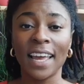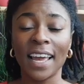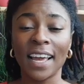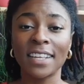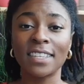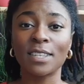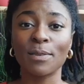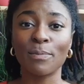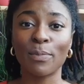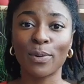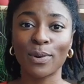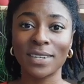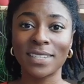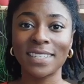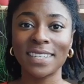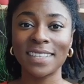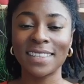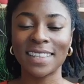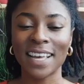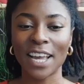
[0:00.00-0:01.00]
it's
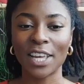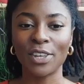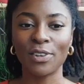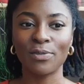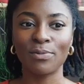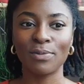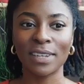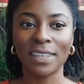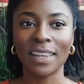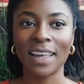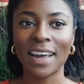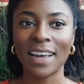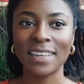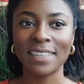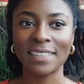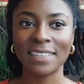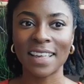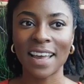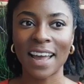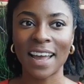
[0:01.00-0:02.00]
important that you realize
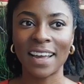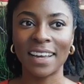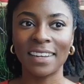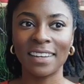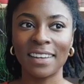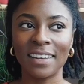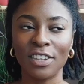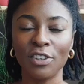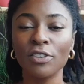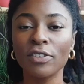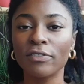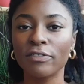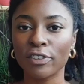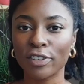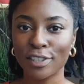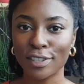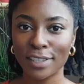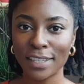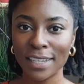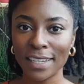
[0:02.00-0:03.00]
that
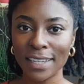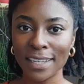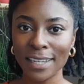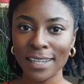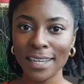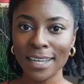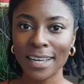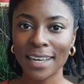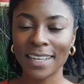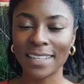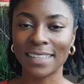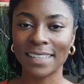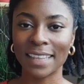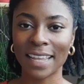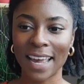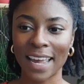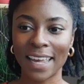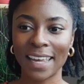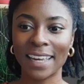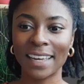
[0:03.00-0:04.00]
university is
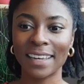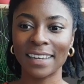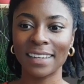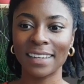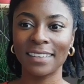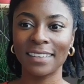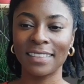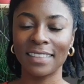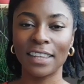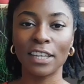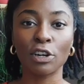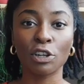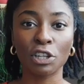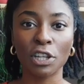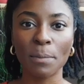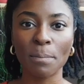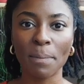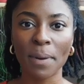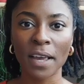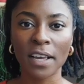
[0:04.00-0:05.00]
like the
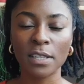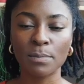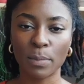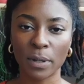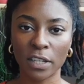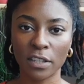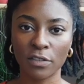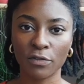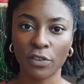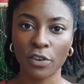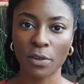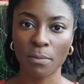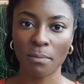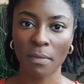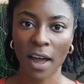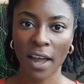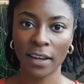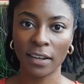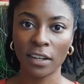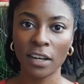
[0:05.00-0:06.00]
Olympics, but it's for the
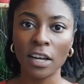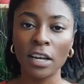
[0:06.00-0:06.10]
mind.